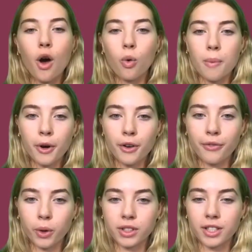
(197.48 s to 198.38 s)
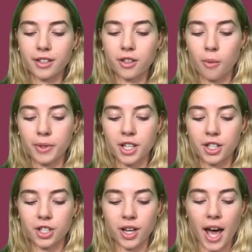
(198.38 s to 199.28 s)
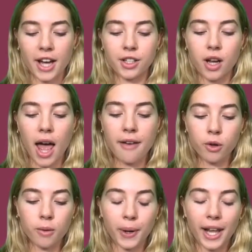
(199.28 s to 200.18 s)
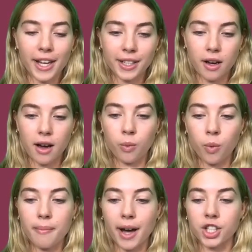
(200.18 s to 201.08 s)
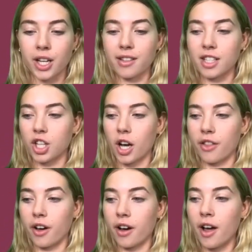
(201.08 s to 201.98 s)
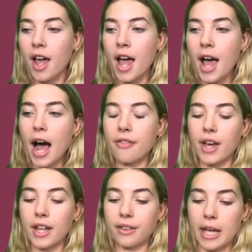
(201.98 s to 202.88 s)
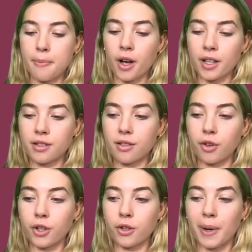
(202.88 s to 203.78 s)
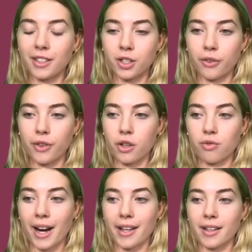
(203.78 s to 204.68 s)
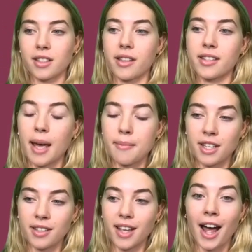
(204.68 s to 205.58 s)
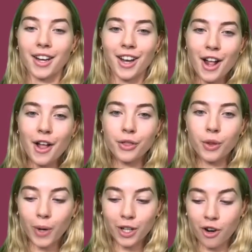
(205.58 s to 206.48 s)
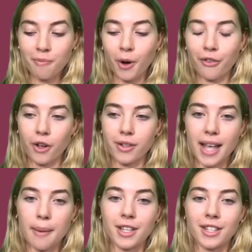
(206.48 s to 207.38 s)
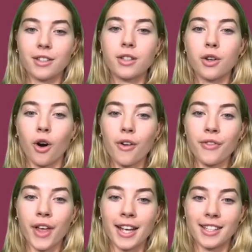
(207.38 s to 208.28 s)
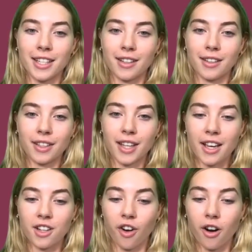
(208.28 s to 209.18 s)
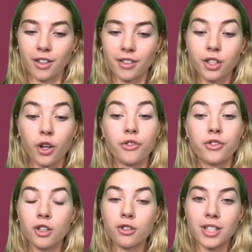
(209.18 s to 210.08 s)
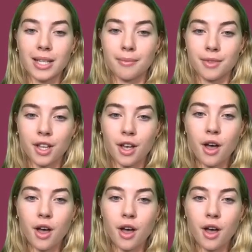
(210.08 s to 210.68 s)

were put forward to this competition, and everyone played one match against each other, and then they put us through based off of those rankings to the semis, and the winner of both those semis got the 18k grant. So two teams